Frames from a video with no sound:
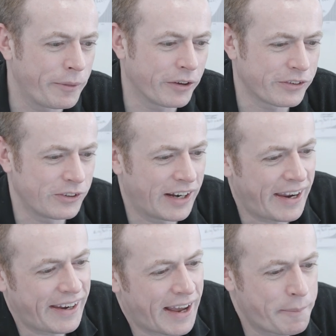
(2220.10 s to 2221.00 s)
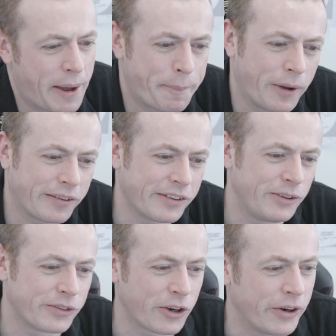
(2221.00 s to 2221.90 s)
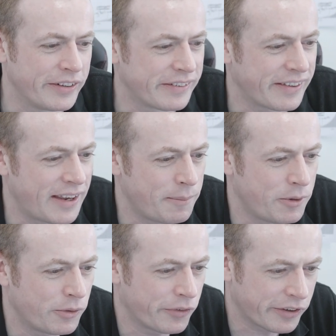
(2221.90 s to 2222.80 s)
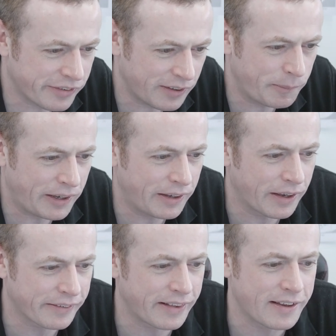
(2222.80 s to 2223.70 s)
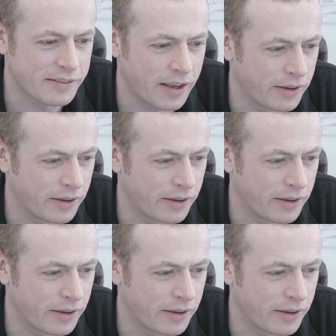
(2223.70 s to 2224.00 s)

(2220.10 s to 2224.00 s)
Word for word: I'm not too late. I met a person who's going the same university me as last.